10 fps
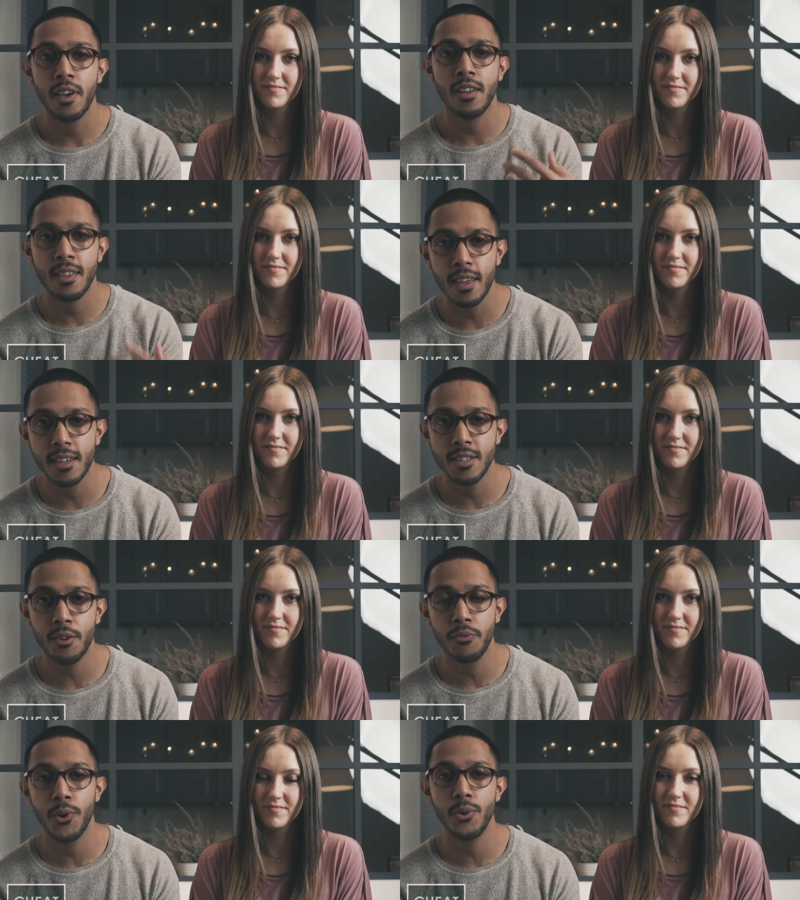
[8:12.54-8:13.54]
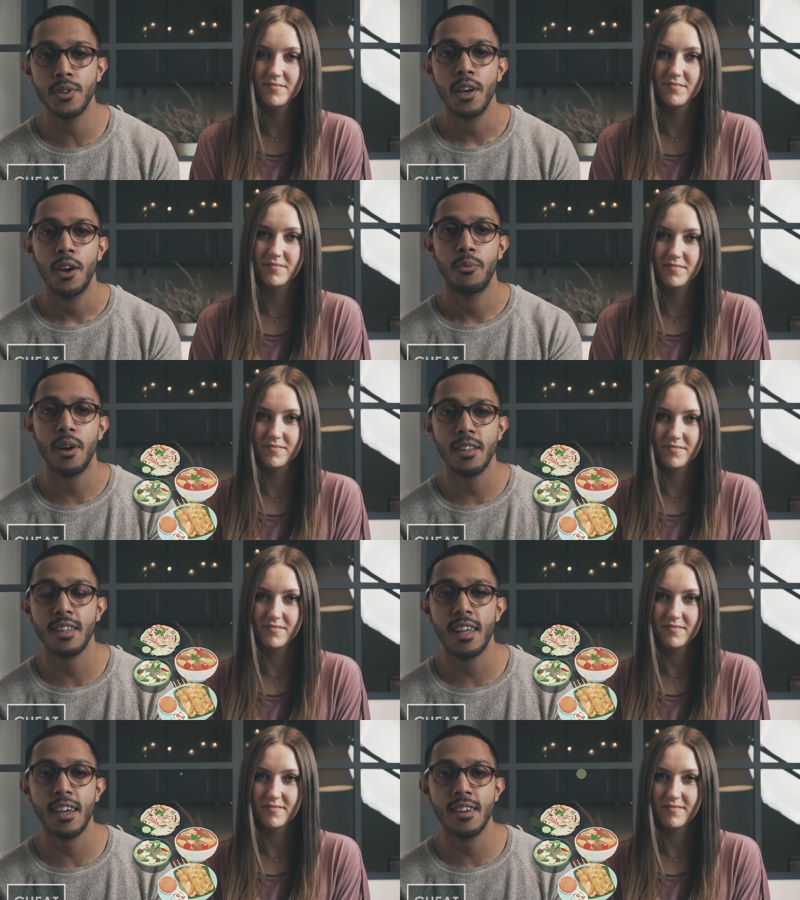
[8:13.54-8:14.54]
Speaker 1: and authentic food rather
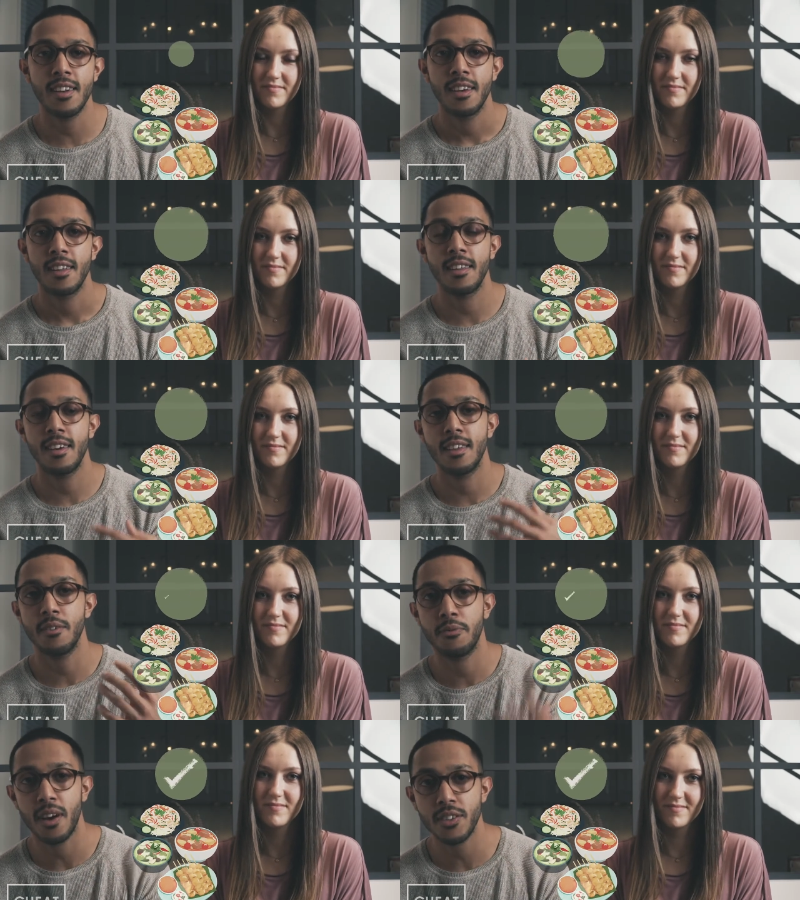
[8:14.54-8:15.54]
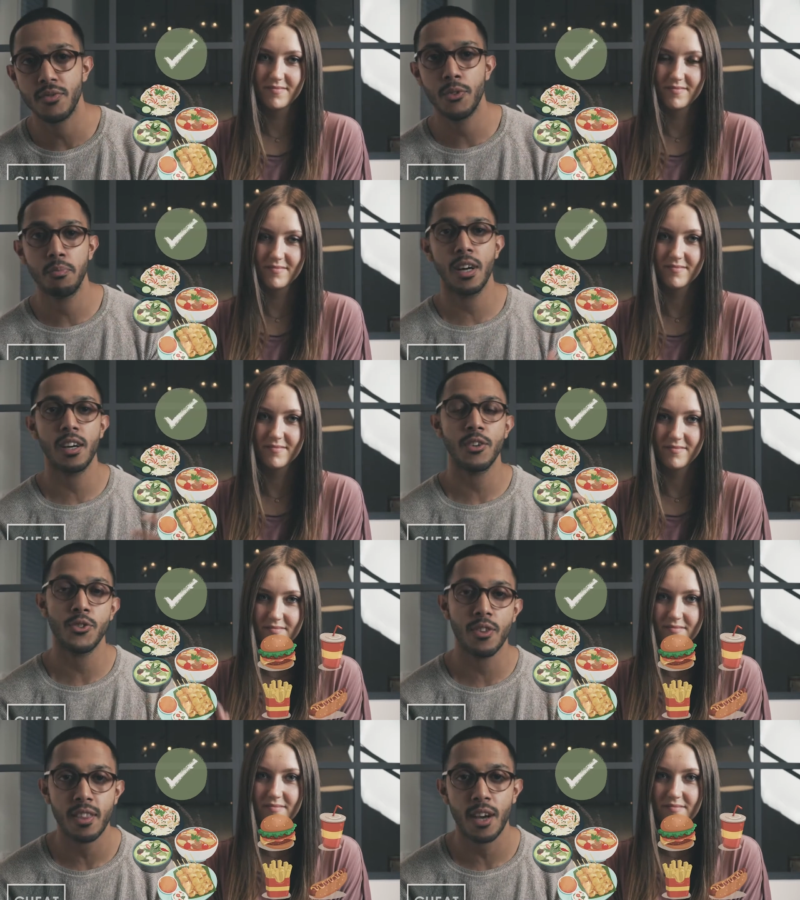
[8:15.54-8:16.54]
than the, the fast food burgers or
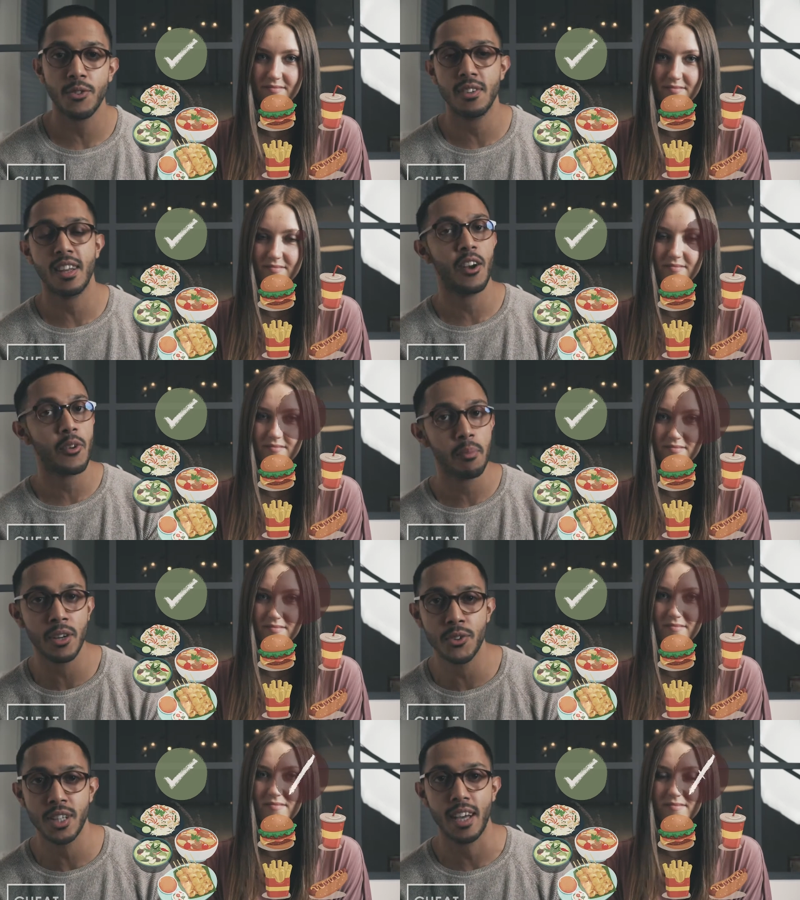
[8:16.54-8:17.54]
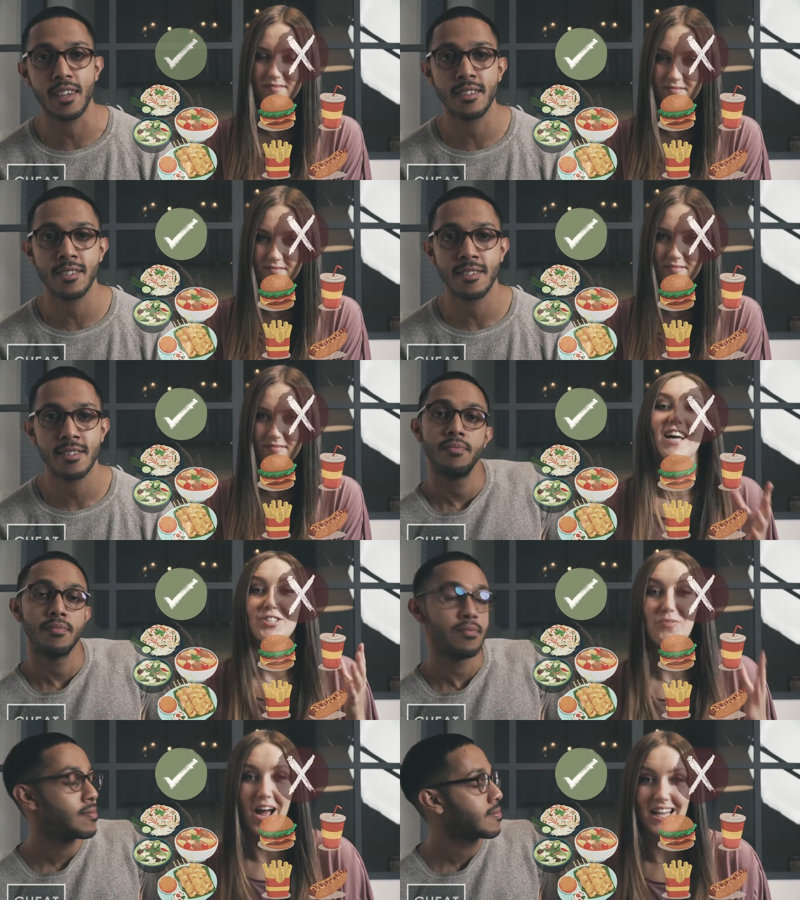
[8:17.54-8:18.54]
the thousand calorie milkshakes.
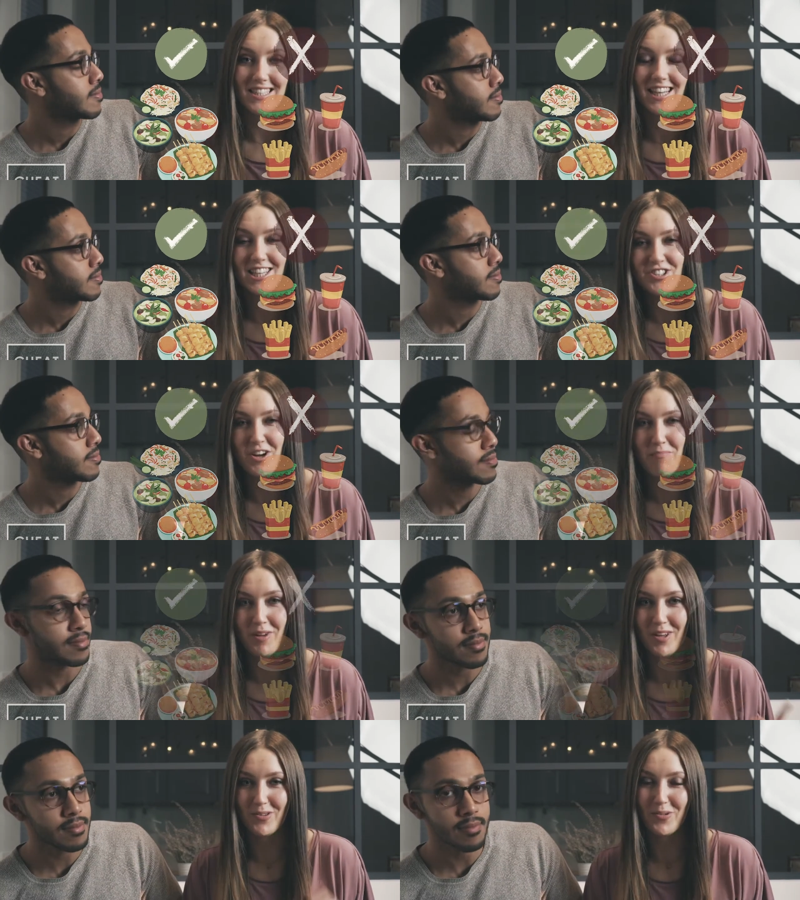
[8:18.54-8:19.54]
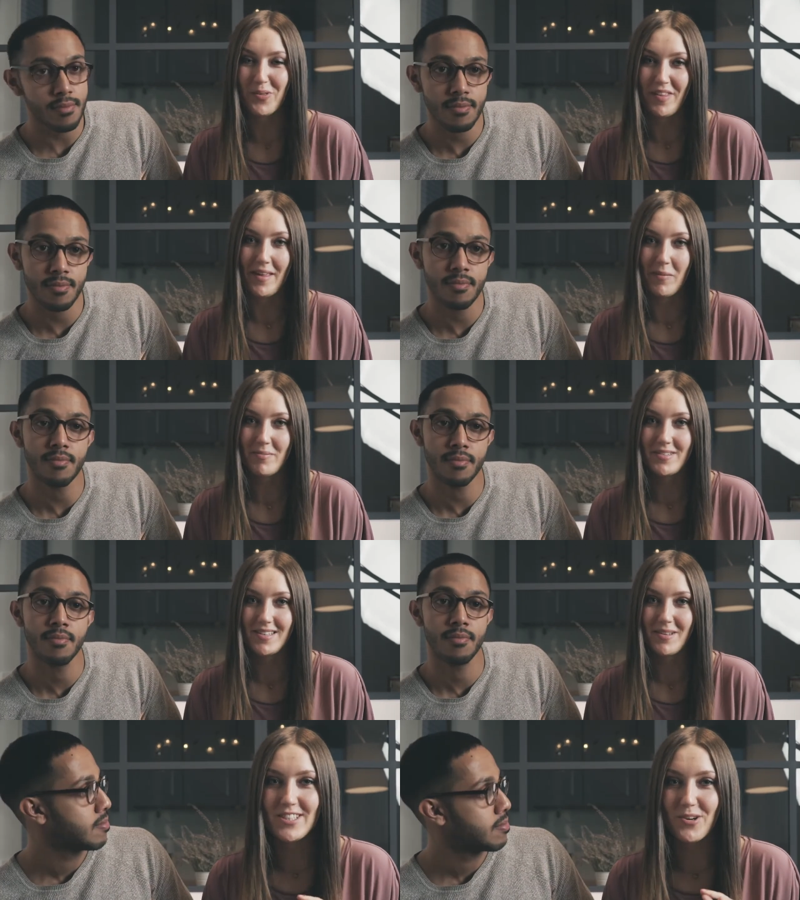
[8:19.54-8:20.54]
Speaker 2: So guys, let's jump into the tips.
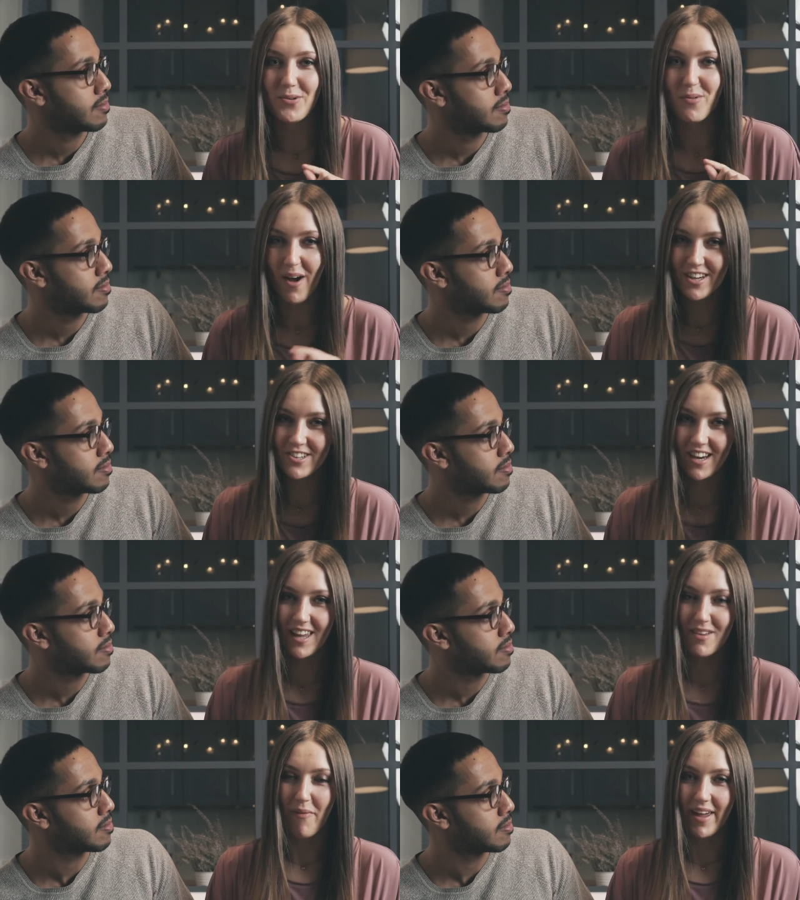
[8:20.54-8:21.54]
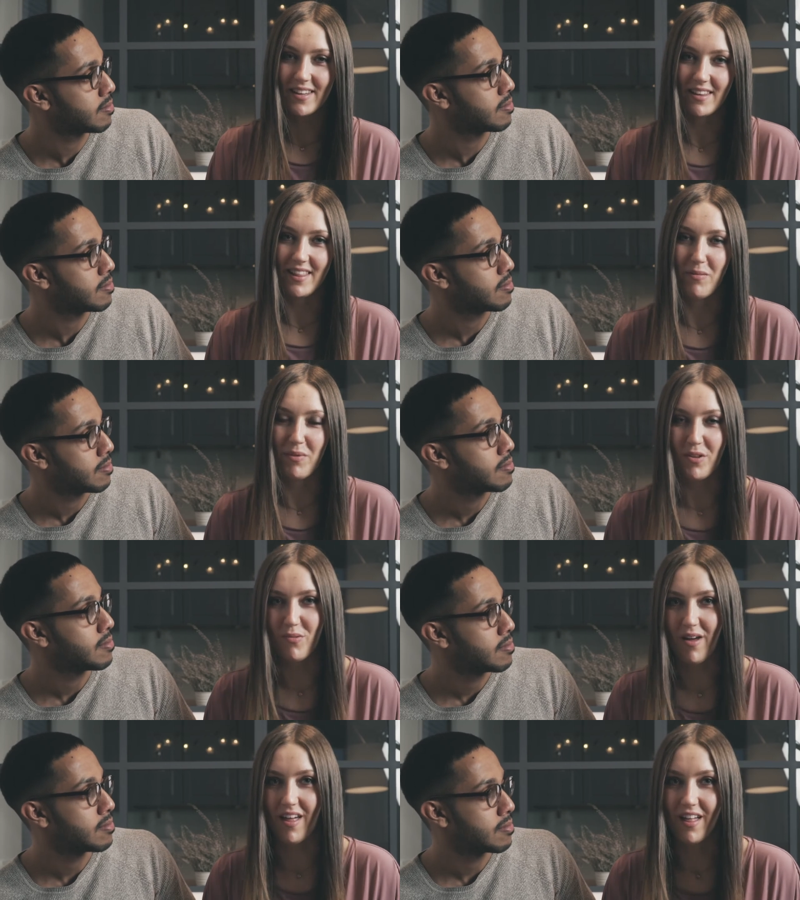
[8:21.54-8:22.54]
So to actually make the leap into
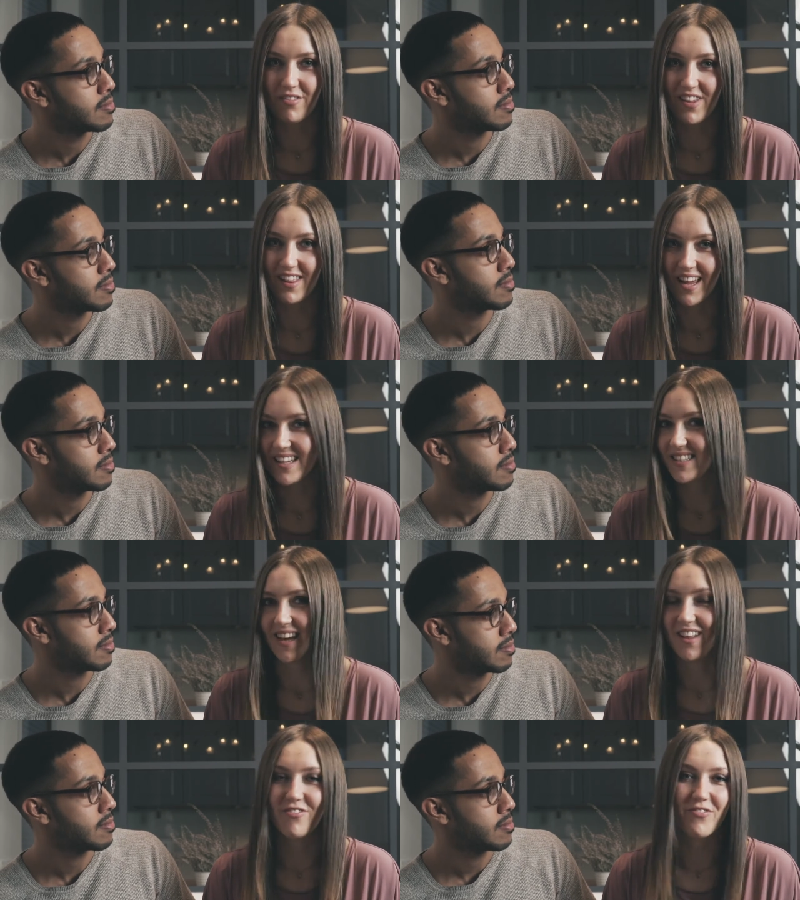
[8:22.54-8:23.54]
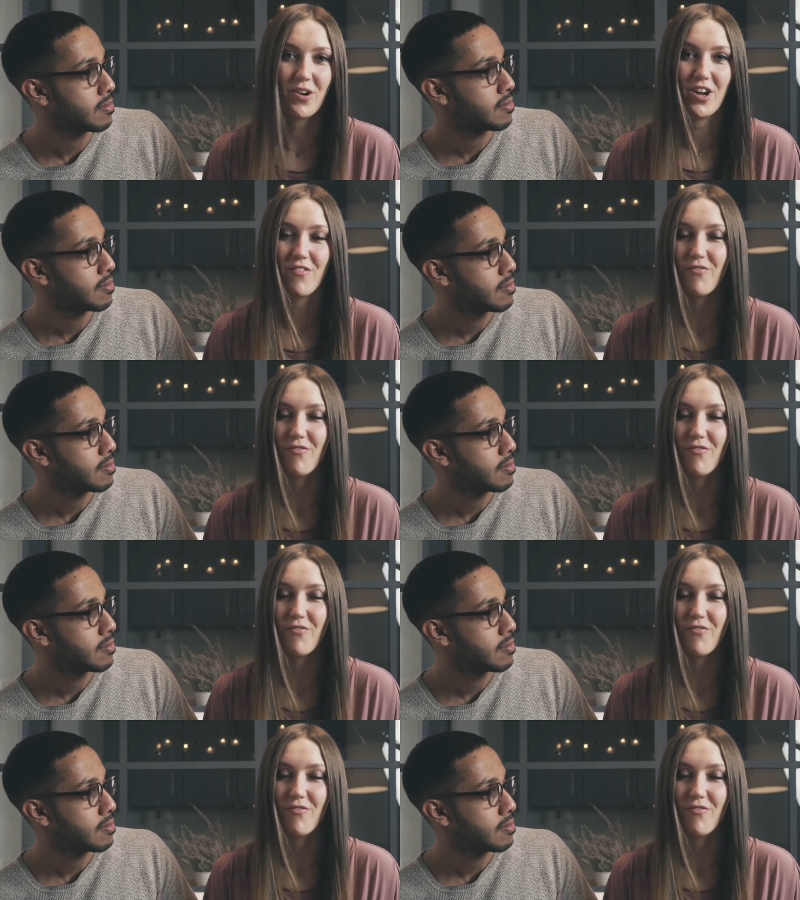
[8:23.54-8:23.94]
a healthy lifestyle free